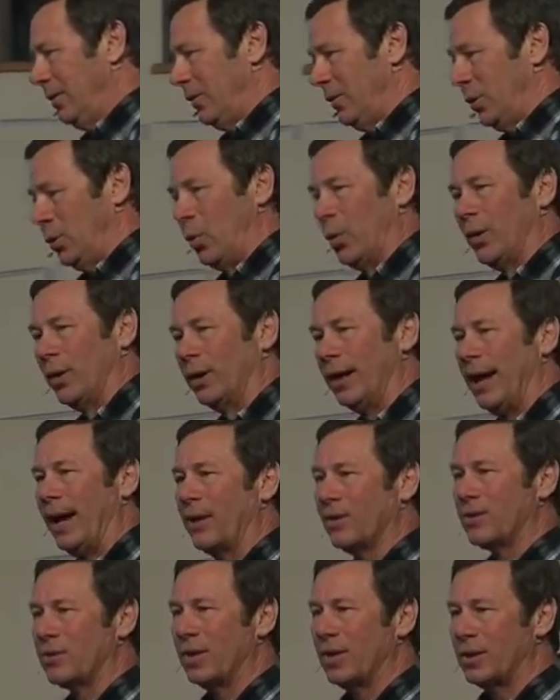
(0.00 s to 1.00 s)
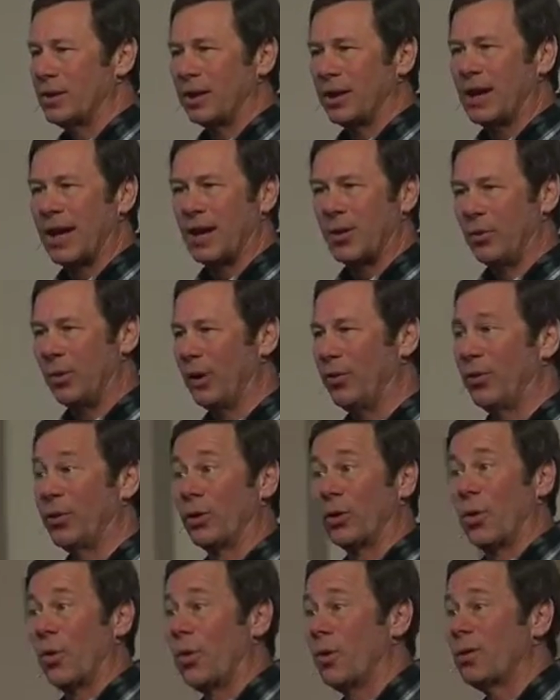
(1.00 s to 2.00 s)
the Lord allows things to kind of run
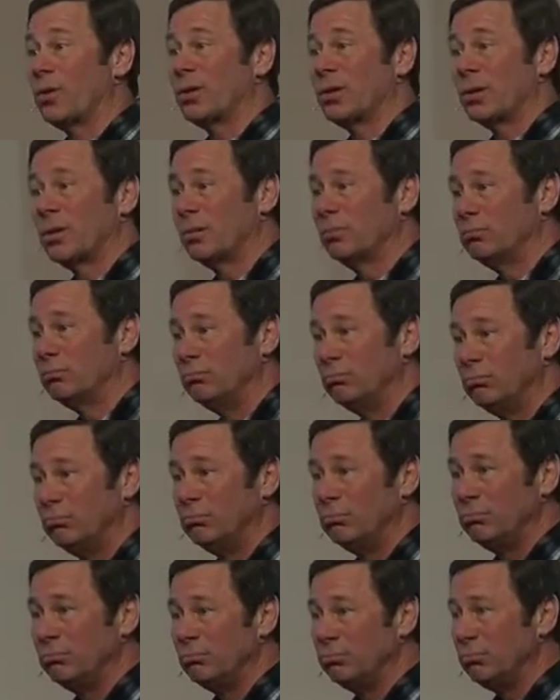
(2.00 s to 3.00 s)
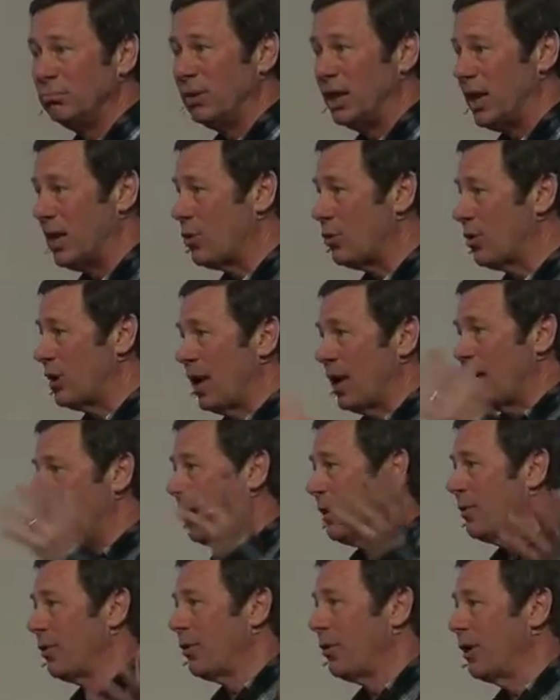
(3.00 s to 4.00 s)
their course. He
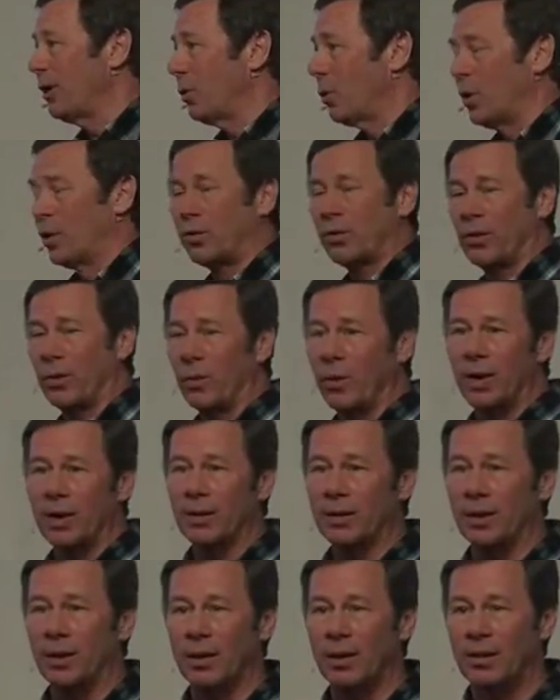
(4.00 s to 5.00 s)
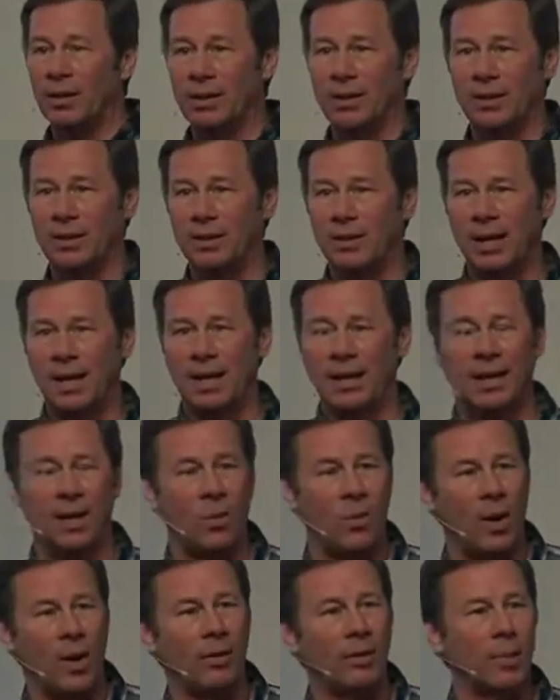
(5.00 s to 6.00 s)
created everything to work the way it does. He, it's kind of like
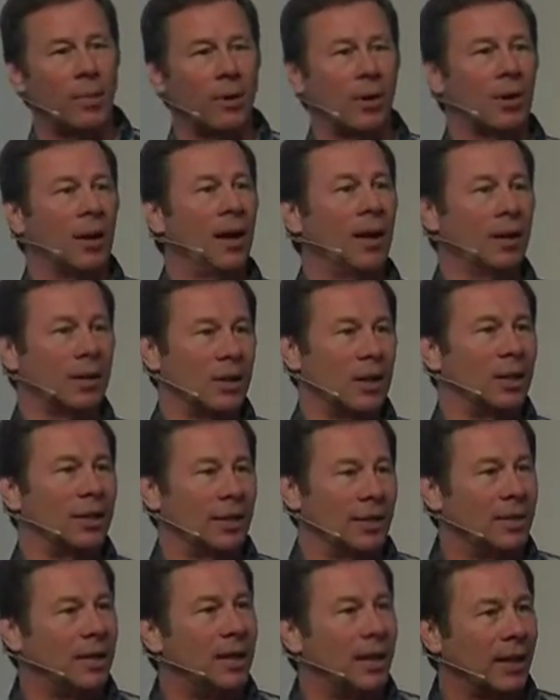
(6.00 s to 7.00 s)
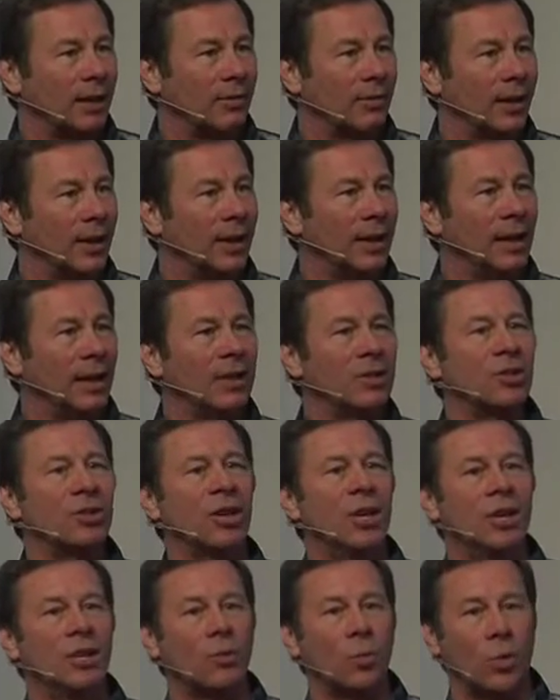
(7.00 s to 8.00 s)
he wound up a clock and he's letting it tick, right? He lets
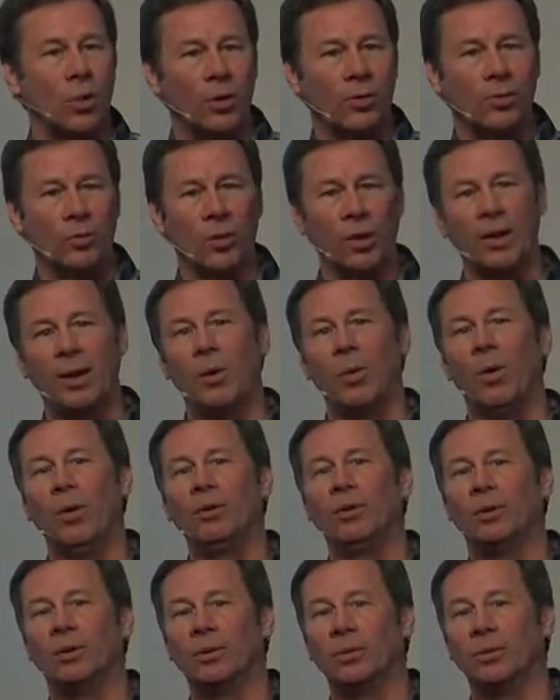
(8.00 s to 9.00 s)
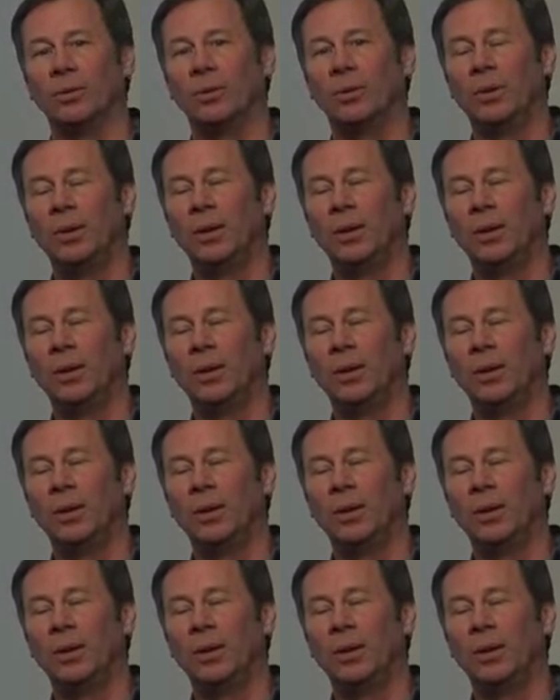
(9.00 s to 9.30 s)
things work the way they want to.